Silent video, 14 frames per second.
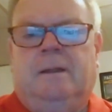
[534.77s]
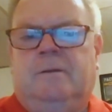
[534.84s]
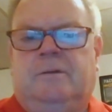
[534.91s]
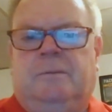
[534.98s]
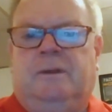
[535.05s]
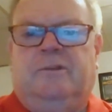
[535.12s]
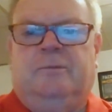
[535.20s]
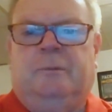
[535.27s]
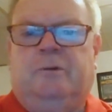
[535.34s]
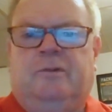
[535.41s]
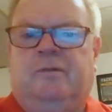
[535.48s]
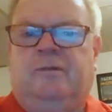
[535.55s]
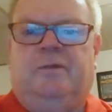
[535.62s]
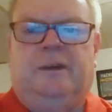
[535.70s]
To me, this
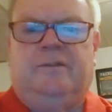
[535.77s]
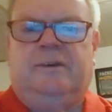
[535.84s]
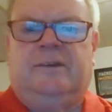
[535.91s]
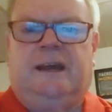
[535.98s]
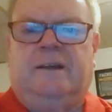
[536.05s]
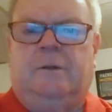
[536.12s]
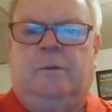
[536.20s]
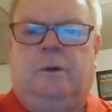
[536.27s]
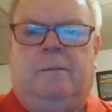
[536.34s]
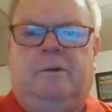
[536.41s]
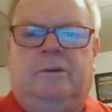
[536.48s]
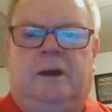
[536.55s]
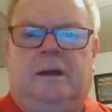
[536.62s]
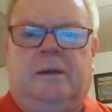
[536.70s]
person fits exactly what
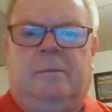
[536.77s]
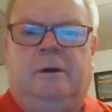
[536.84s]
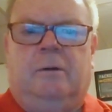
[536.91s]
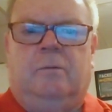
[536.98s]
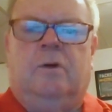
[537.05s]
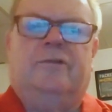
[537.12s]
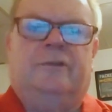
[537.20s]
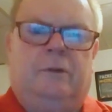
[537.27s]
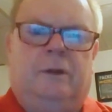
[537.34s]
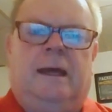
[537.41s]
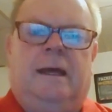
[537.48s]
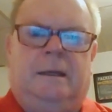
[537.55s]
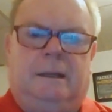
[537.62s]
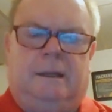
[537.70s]
I've been talking about. Russell
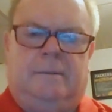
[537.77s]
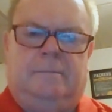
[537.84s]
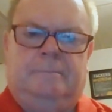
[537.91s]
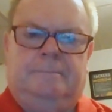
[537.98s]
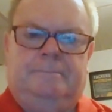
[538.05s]
Henley.